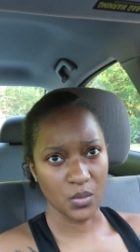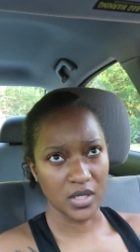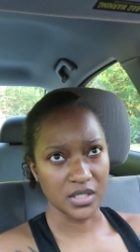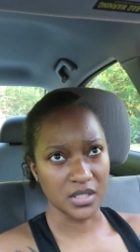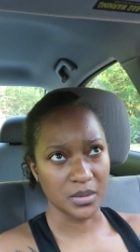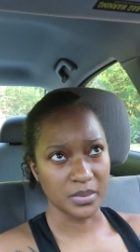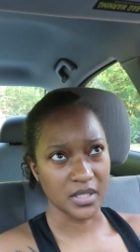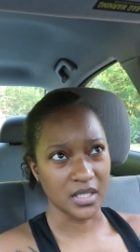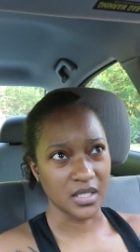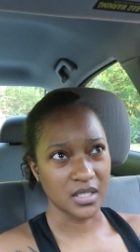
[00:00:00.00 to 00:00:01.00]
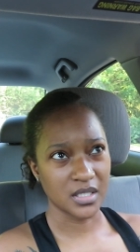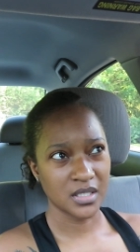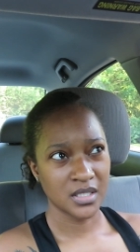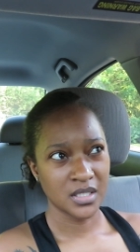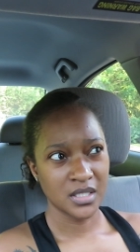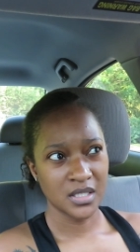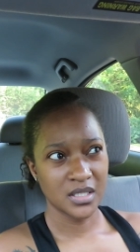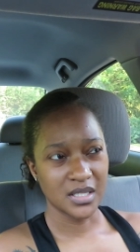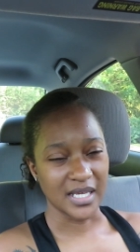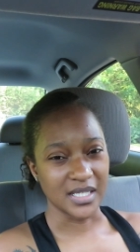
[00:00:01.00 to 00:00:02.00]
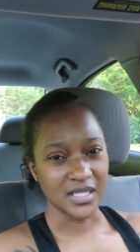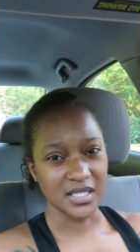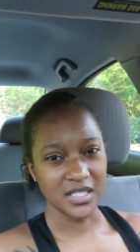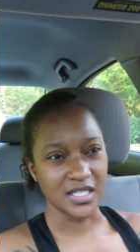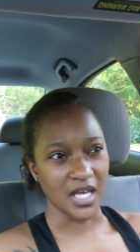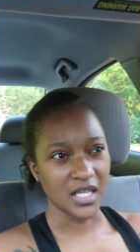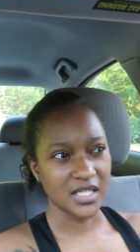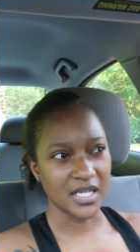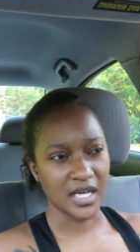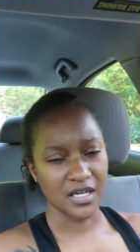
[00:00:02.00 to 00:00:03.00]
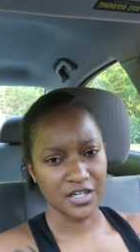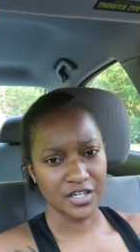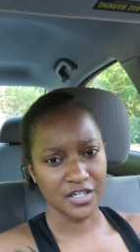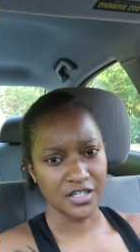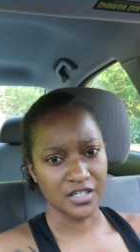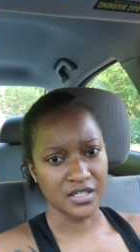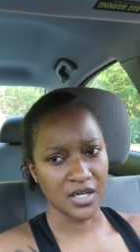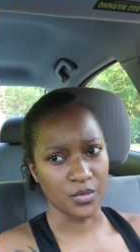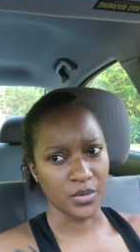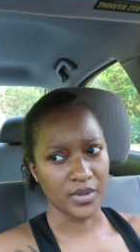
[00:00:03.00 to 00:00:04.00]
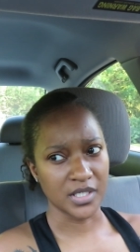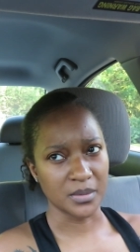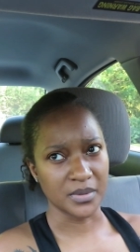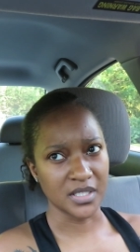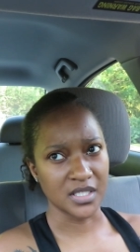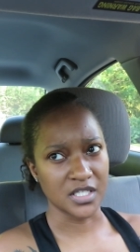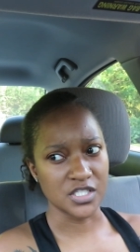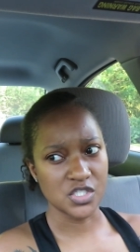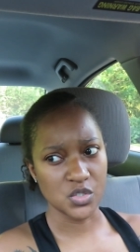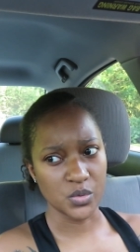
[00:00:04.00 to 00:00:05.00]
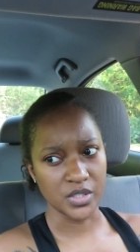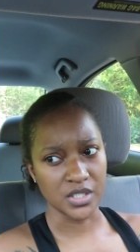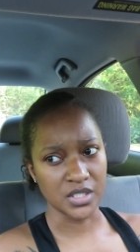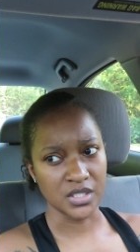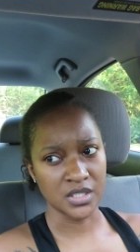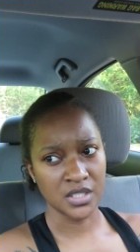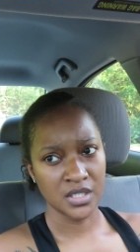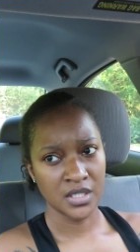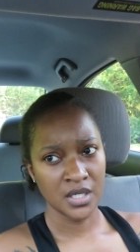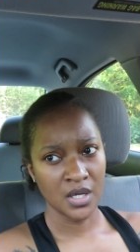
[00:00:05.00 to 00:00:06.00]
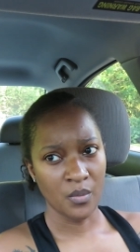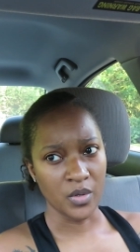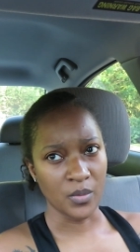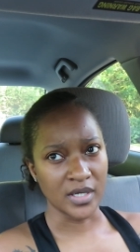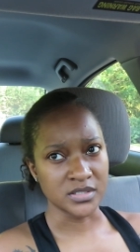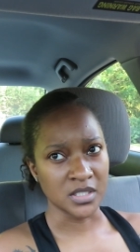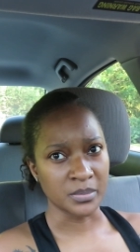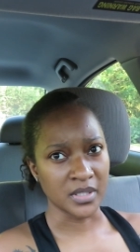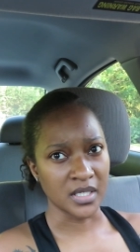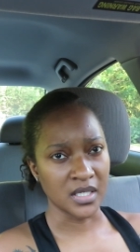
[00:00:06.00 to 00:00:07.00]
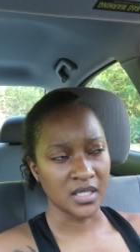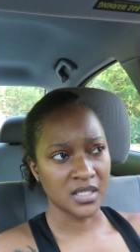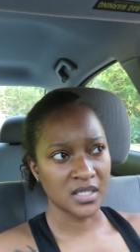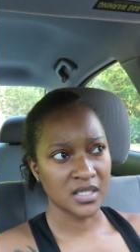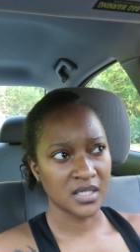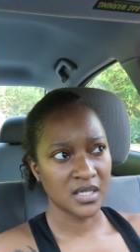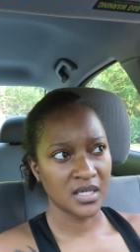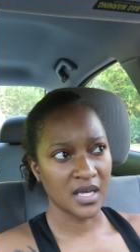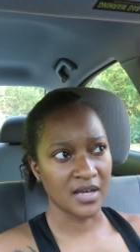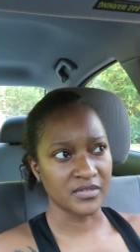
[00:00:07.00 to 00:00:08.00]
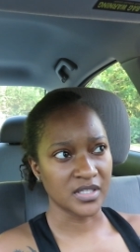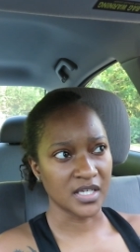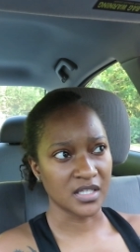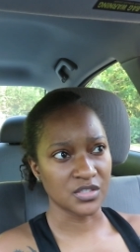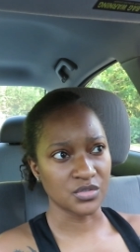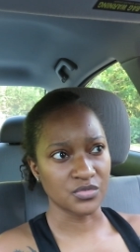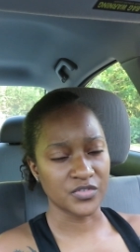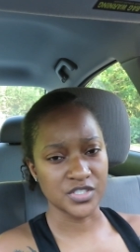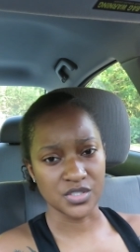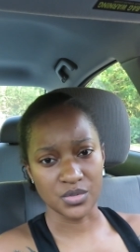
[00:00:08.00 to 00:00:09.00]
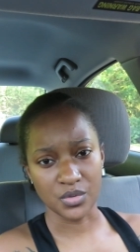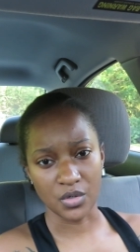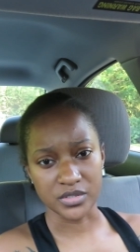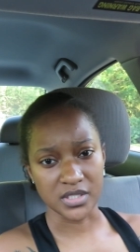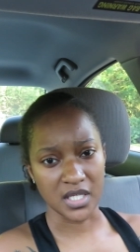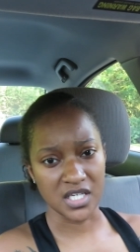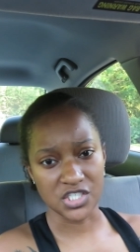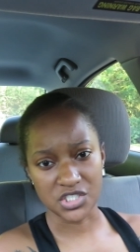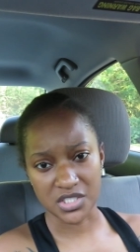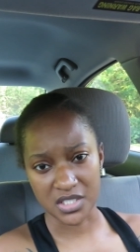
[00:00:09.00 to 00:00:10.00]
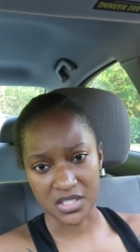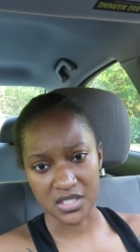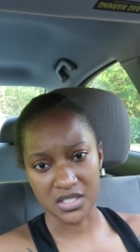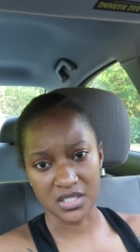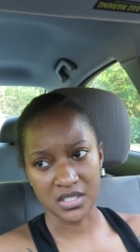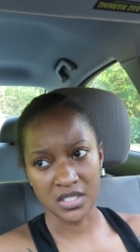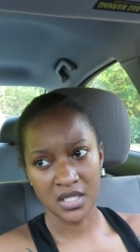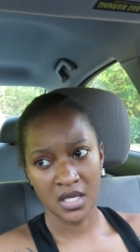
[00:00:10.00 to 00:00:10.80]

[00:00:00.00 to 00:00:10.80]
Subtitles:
wound up like yelling at her, and we wound up getting into it. We wound up like having like a little physical altercation.